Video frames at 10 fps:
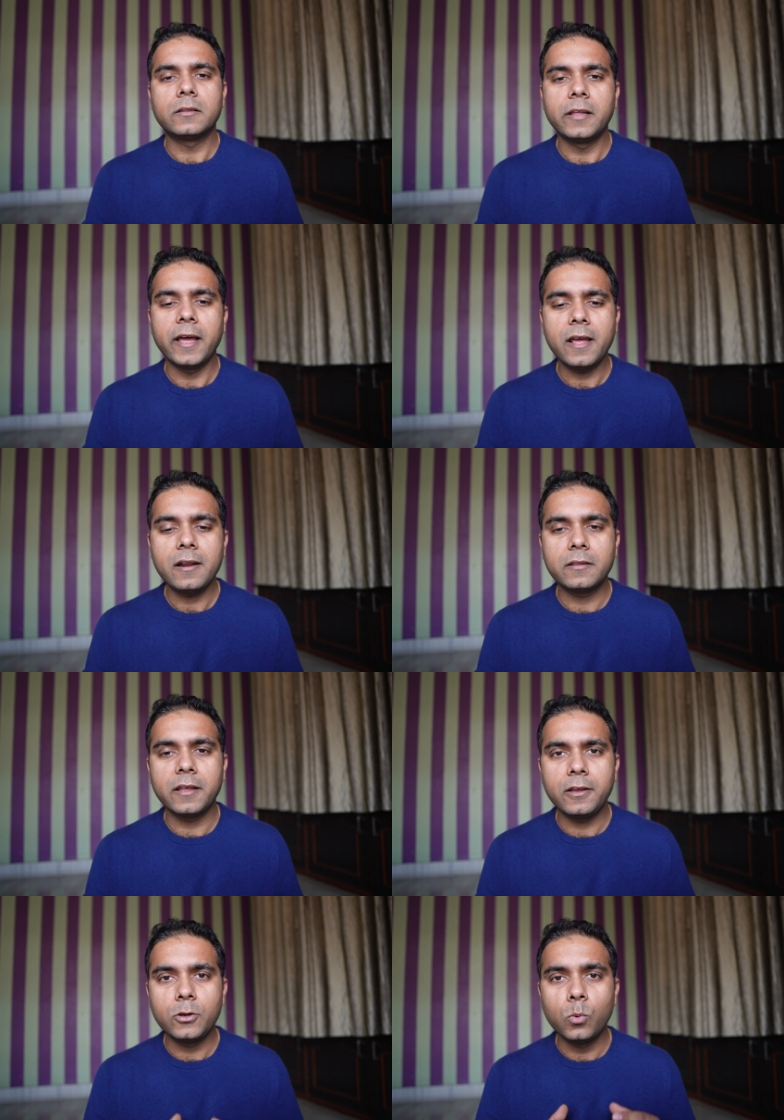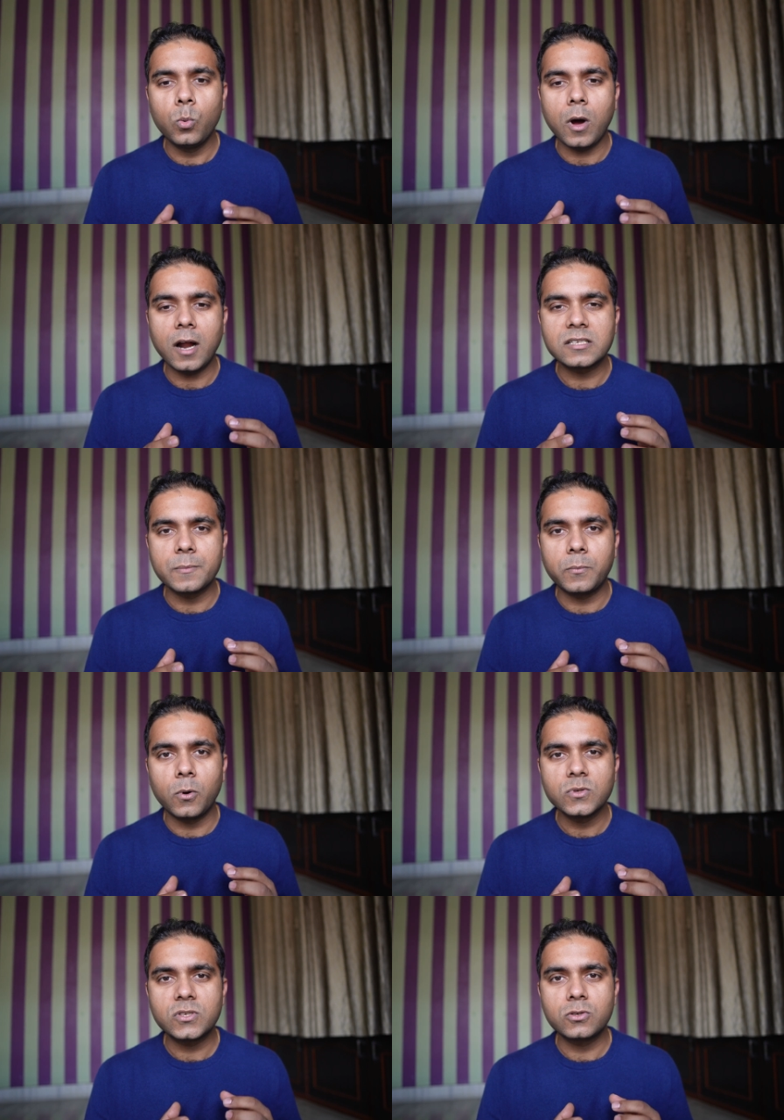you are
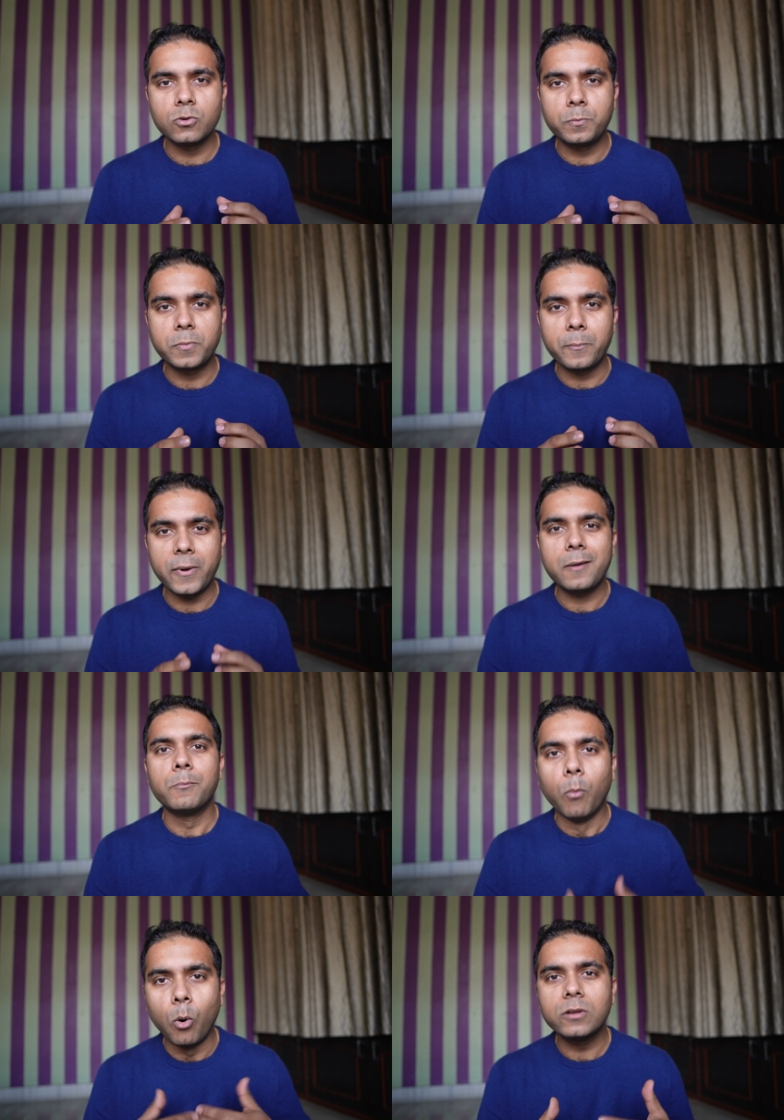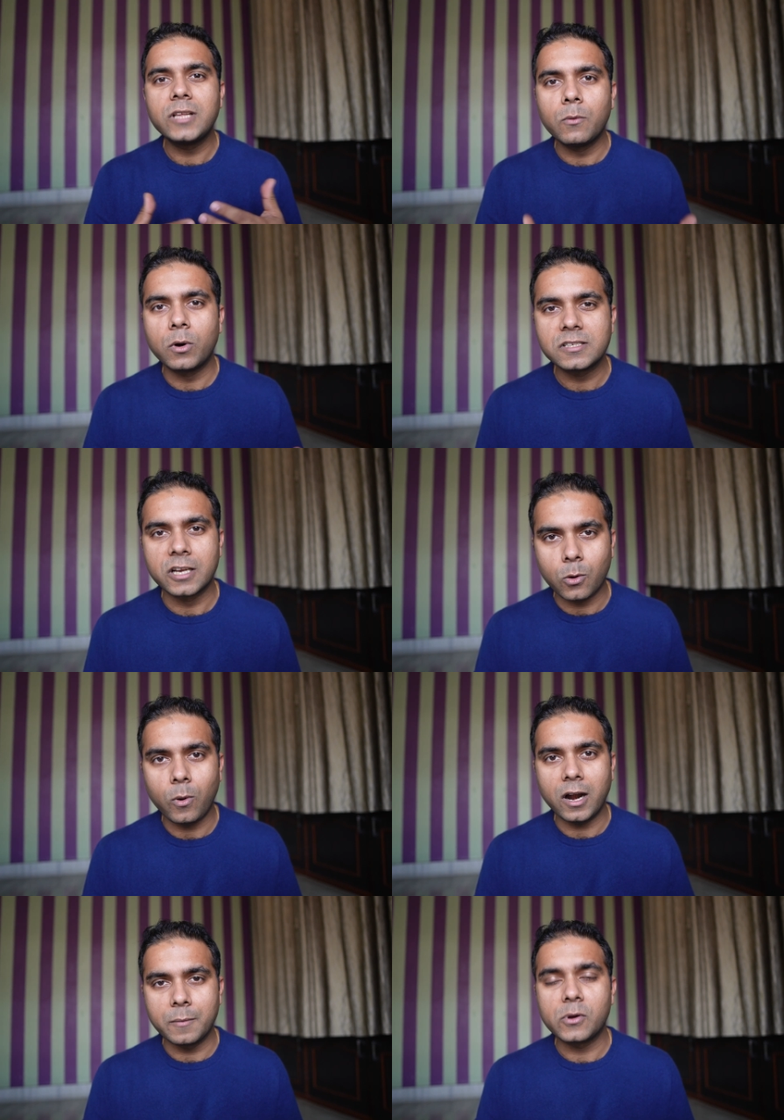supposed to prepare more than what is
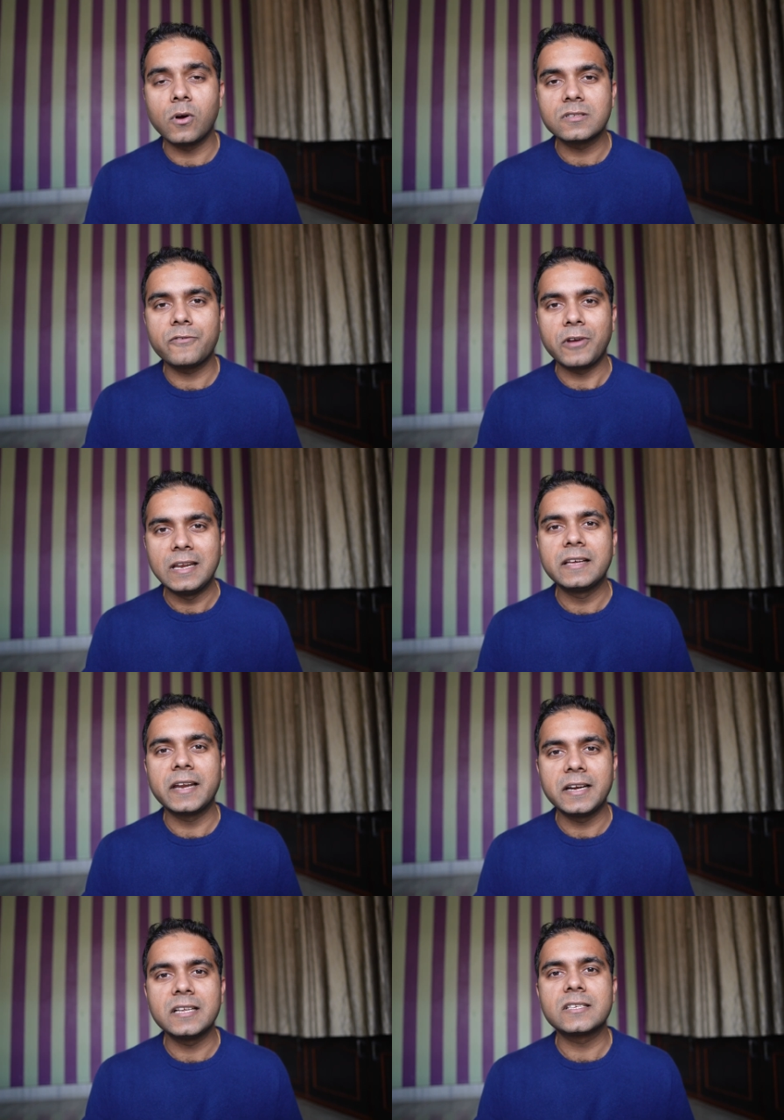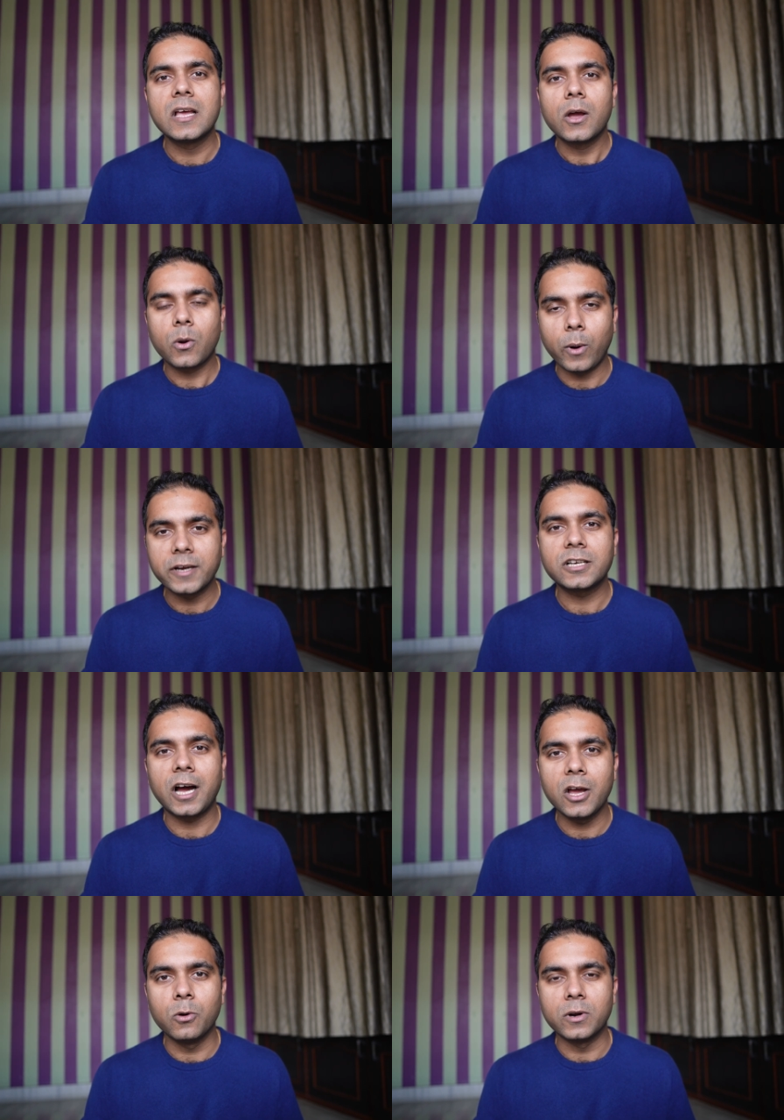required because the failing rate is quite
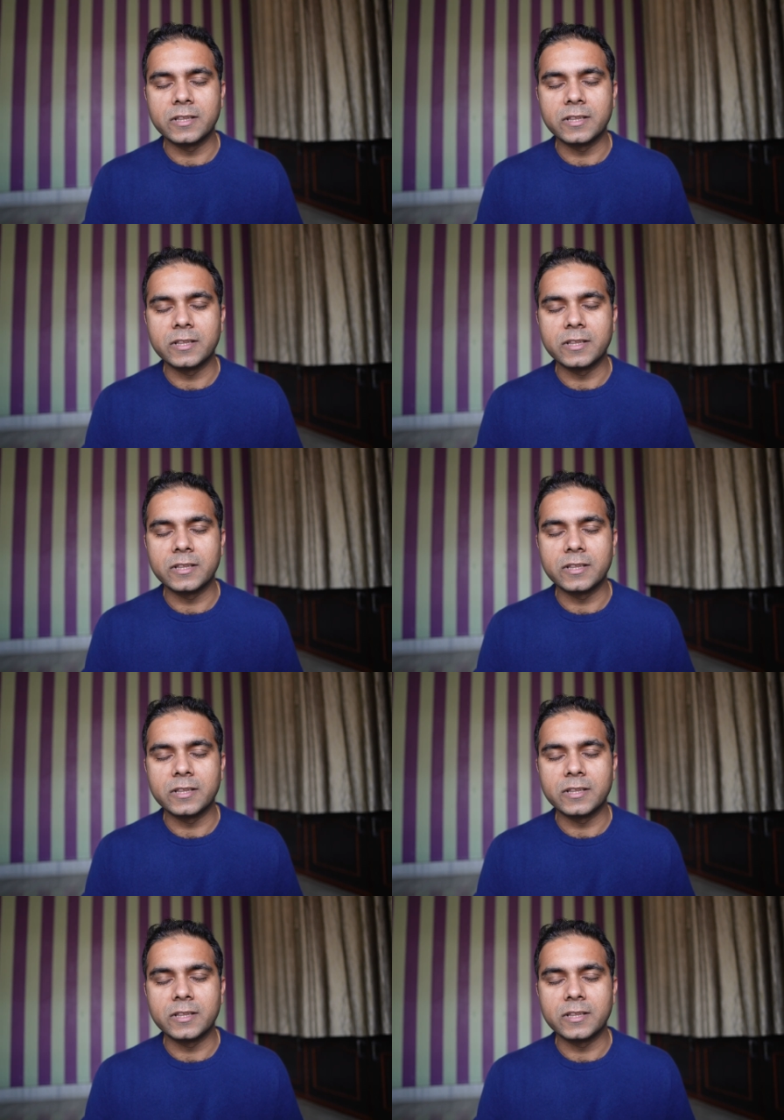high over